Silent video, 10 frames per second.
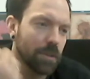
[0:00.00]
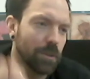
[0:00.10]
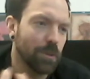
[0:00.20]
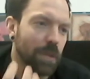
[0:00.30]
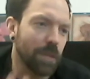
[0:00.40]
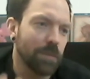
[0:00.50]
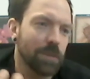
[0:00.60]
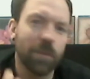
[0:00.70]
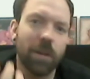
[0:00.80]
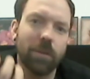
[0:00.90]
cool
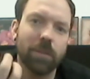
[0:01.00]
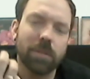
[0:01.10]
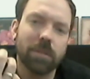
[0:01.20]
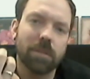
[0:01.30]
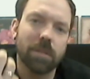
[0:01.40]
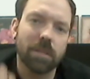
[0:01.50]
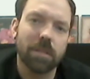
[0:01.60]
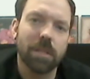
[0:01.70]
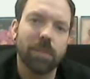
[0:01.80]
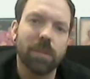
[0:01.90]
atmospheric but at the
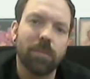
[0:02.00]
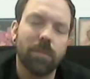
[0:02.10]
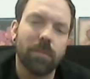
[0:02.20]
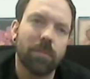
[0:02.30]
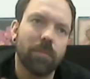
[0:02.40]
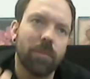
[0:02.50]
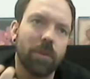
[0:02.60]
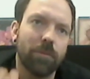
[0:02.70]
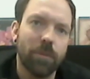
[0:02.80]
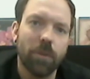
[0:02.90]
same time
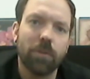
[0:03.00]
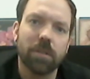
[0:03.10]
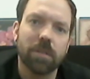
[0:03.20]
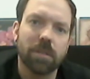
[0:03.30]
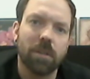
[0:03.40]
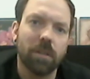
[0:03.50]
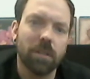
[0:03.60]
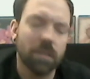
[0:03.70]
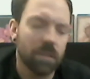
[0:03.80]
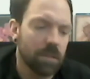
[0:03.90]
very furious
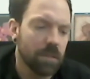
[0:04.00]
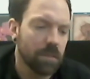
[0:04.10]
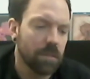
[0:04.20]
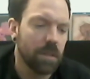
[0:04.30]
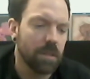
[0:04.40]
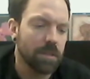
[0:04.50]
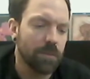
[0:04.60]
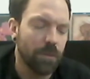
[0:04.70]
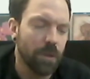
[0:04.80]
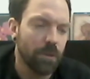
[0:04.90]
song, The Loss
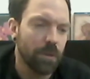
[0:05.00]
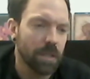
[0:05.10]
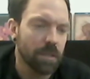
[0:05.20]
of Fury.